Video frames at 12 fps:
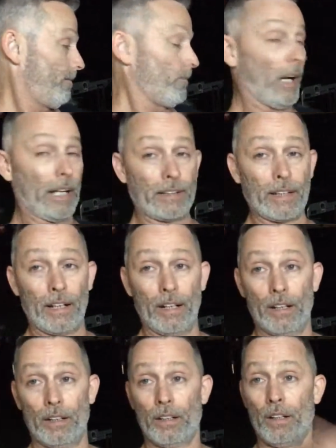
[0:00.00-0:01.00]
Right
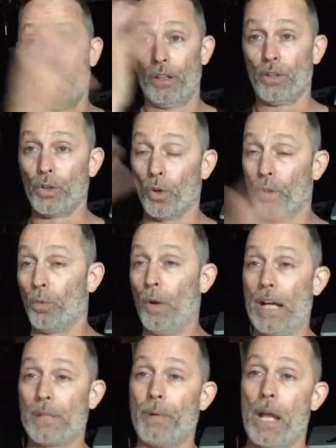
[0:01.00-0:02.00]
there. Do it on
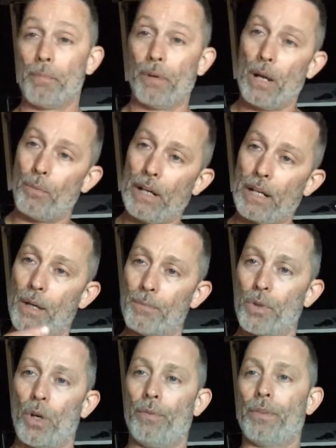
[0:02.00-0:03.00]
wax paper. That way it
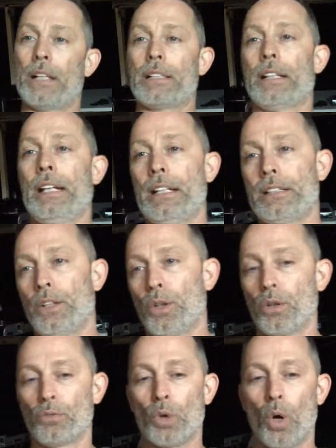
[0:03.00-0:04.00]
comes off nice and easy. You
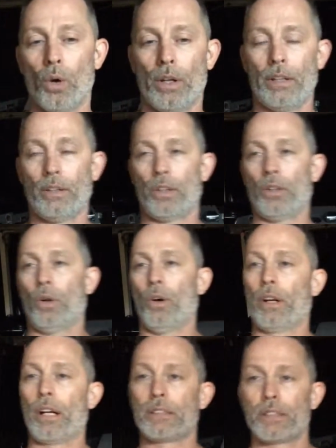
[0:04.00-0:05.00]
can roll it and you can do
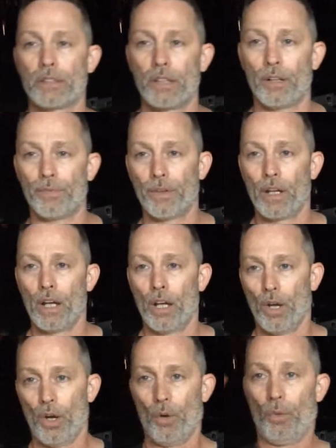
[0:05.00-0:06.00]
all kinds of stuff.
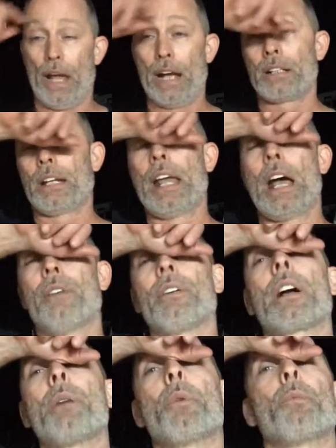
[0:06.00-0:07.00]
We actually have a
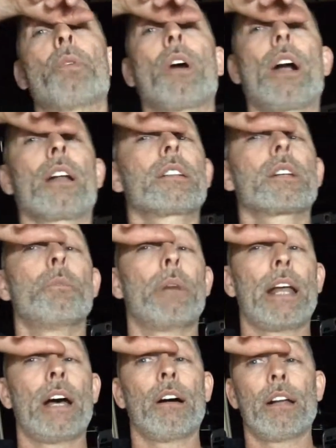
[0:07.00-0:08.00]
couple products
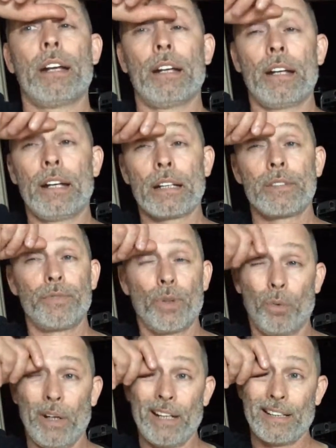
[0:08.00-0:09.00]
coming out in the next
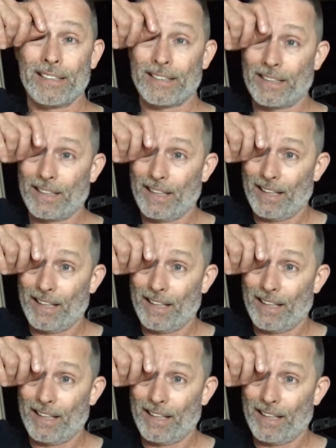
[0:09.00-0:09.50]
few weeks